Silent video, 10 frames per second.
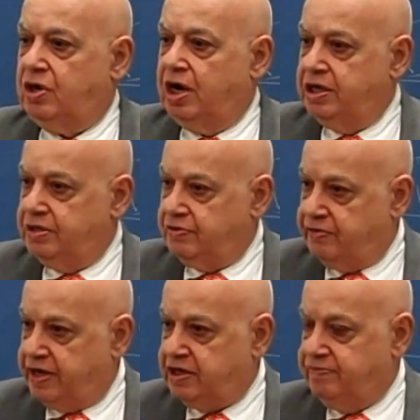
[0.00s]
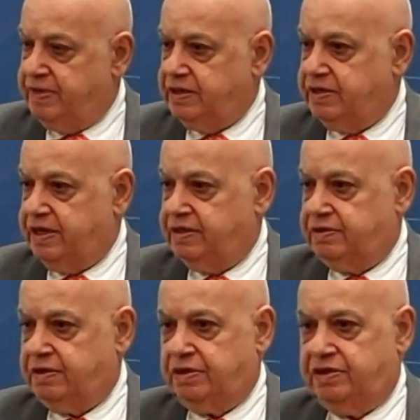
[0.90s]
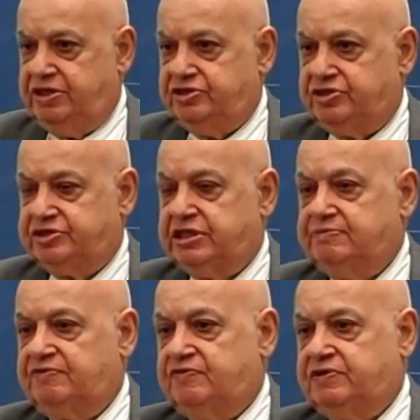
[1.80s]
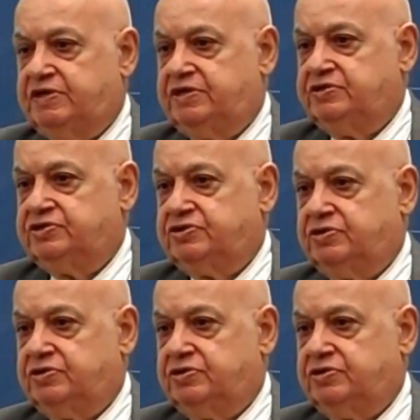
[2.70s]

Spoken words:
I recommend that these are some of the things